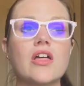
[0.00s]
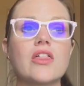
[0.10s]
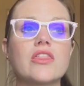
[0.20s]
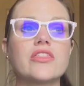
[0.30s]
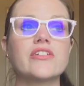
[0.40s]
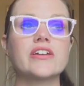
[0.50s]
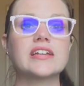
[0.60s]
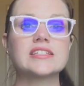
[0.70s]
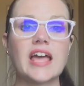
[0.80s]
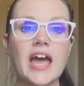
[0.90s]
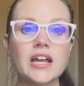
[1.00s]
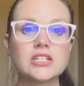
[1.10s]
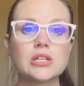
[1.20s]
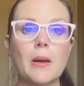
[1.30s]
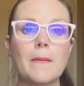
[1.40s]
the exact
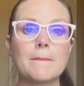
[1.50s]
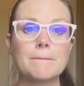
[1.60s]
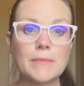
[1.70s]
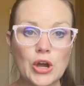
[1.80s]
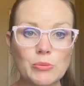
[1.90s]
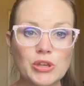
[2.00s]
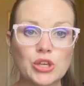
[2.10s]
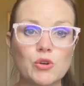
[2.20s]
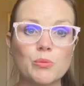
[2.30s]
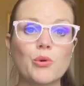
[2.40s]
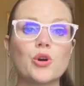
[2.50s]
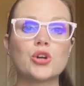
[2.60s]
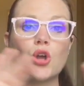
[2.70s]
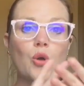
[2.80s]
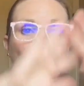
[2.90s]
moment you were born,
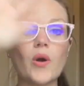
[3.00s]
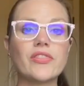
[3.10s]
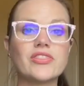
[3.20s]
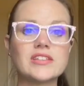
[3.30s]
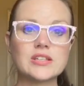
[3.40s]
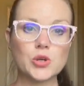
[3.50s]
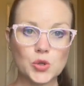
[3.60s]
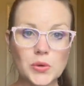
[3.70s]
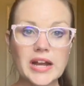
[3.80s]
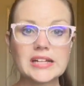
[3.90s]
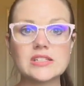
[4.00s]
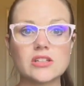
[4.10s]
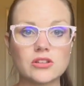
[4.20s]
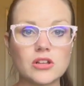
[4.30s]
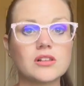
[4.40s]
what the
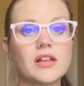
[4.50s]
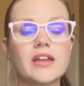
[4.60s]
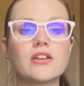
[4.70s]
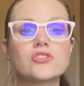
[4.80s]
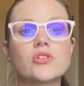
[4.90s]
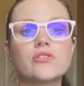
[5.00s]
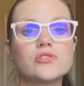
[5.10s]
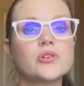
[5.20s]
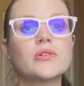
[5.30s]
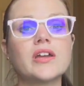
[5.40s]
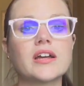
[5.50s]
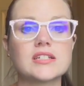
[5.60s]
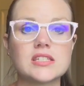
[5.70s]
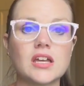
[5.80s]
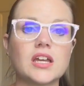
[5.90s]
horizon looked like. So the zodiac
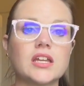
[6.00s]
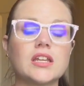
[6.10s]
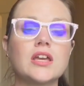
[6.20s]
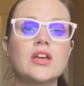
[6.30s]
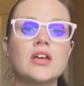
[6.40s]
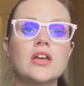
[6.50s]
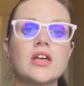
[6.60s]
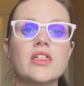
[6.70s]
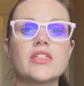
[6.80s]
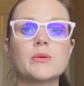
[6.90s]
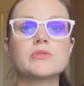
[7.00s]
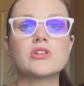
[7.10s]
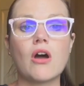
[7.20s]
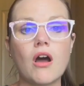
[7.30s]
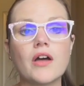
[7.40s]
sign that was
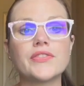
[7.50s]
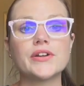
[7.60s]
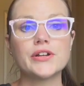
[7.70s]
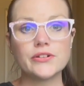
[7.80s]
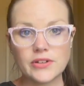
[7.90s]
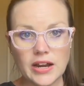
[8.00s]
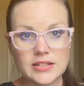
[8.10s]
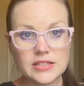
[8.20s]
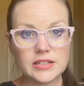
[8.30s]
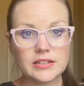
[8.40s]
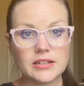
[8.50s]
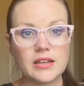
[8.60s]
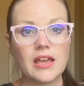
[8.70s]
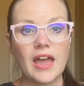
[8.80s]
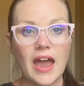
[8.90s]
on the horizon
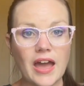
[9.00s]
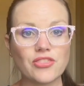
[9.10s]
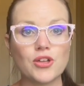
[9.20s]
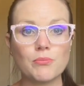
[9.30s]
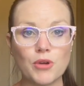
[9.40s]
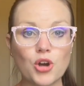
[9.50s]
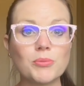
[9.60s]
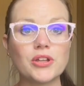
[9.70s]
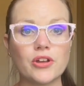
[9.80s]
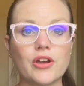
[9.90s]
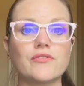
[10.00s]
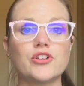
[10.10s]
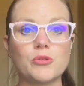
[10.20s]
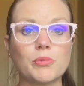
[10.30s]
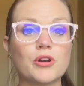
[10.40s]
at the moment of
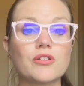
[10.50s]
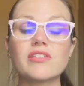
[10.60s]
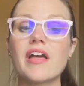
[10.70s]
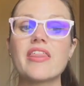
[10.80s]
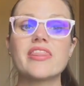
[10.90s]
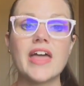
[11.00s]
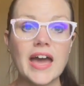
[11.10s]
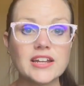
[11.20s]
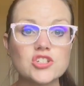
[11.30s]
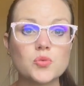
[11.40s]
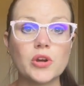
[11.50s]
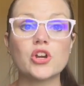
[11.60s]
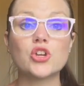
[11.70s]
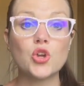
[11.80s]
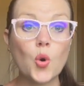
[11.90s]
your birth, that is where
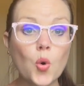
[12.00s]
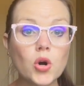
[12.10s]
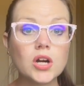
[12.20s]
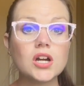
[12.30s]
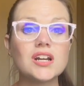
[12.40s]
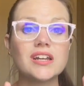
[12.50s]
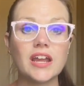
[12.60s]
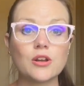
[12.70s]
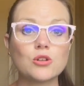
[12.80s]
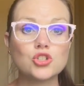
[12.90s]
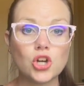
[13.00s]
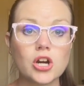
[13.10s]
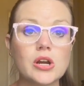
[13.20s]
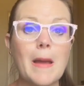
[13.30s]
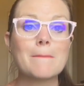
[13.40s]
your natal
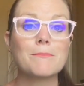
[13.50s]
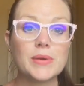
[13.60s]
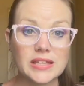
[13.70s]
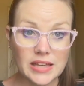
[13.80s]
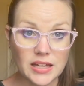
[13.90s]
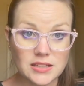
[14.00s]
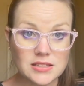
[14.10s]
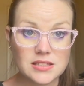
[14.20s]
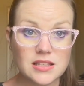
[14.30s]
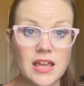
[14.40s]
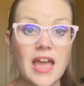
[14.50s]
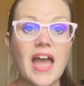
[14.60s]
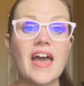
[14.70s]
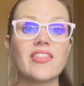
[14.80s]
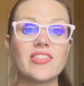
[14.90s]
chart begins.
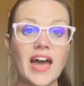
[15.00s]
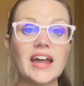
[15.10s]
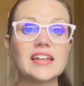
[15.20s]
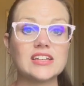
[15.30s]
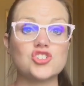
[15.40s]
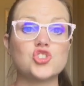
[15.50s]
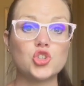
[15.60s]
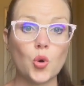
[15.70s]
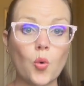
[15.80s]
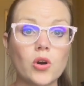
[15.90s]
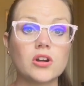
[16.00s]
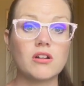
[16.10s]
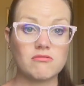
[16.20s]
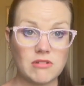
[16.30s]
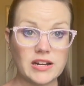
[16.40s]
And that is your
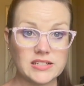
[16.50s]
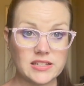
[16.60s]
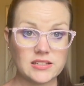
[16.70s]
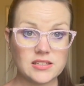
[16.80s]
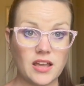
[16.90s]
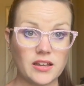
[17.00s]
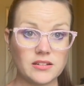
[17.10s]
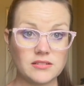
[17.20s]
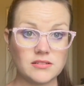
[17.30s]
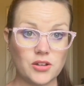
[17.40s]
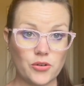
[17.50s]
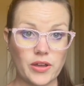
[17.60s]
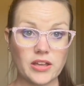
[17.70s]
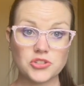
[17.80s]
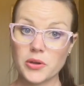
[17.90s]
rising sign.
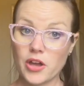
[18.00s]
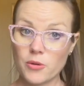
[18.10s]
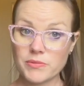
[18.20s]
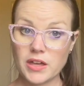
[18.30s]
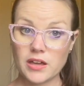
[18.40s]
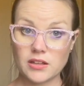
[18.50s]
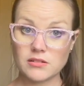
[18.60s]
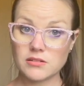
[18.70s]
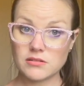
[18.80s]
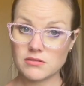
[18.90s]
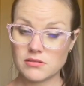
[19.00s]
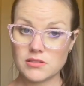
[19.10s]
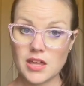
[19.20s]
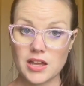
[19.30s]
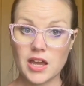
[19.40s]
Okay, so I hope that
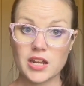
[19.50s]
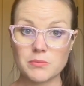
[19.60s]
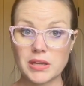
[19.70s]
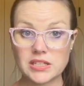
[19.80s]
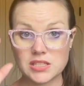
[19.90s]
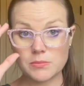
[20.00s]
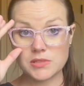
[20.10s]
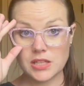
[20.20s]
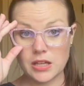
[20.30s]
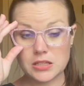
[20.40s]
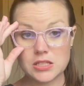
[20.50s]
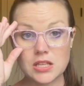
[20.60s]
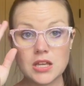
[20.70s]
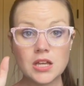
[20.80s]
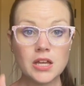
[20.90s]
kind of makes some sense.
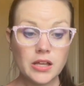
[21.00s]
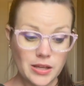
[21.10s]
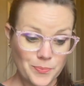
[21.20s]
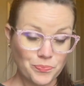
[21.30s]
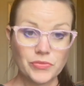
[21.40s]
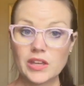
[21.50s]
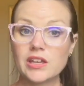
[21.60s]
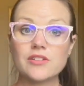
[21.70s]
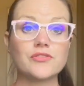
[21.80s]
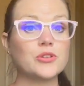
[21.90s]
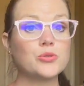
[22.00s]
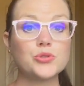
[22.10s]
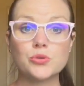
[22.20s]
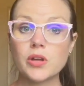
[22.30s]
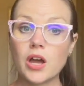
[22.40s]
If you
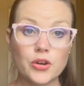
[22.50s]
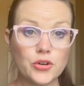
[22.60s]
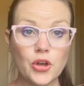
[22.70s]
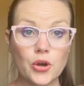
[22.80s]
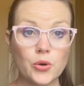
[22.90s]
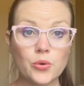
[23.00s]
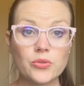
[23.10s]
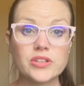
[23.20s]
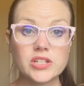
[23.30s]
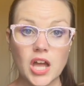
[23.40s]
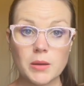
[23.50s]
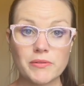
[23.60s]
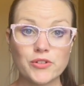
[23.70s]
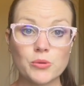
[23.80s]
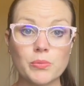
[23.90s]
do not know the time of
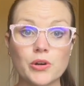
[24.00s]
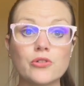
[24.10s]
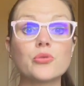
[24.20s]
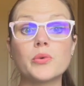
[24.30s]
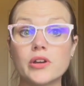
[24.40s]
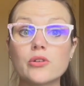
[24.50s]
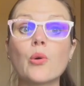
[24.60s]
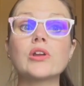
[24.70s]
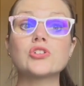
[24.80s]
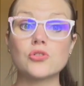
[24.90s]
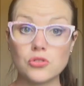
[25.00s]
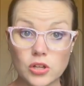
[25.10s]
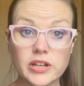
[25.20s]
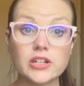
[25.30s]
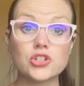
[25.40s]
your birth, we are going to
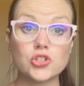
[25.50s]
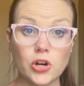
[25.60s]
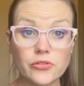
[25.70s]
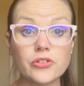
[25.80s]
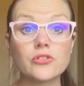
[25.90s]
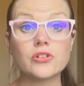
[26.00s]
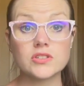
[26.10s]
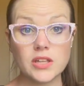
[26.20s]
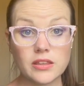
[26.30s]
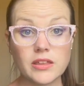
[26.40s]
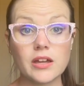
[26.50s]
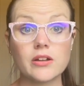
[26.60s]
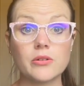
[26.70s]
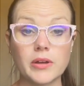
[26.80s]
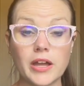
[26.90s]
look at a chart that looks like that,
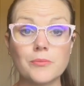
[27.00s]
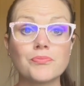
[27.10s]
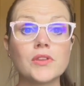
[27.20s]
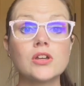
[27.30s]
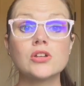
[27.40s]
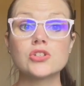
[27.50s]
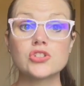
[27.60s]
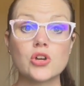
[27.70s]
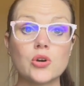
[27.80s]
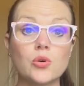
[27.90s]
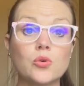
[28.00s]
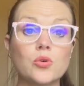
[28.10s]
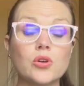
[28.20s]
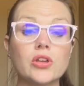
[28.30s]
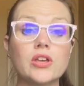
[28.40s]
okay? So
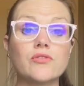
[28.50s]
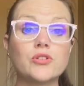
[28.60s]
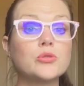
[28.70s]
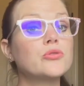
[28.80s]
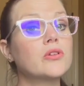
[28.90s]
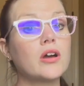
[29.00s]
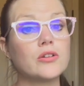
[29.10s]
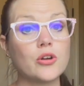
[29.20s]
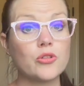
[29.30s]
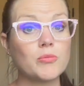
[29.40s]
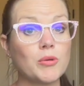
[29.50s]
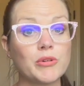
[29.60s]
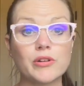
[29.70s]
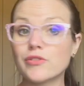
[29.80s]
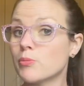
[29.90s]
if you do not know the moment of your